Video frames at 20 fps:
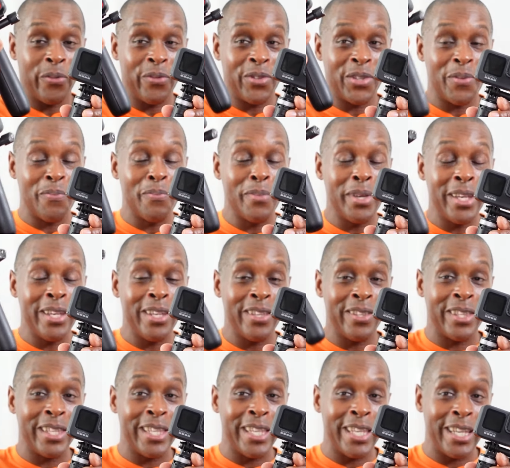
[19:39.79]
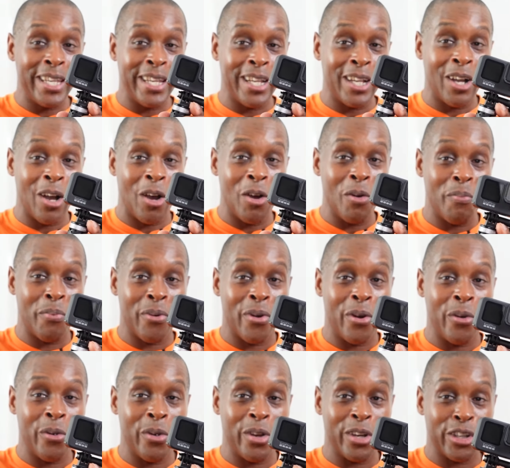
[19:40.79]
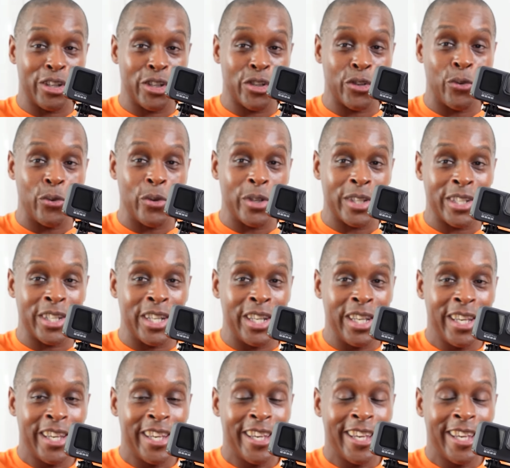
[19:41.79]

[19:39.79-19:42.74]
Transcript: To me, the GoPro Shorty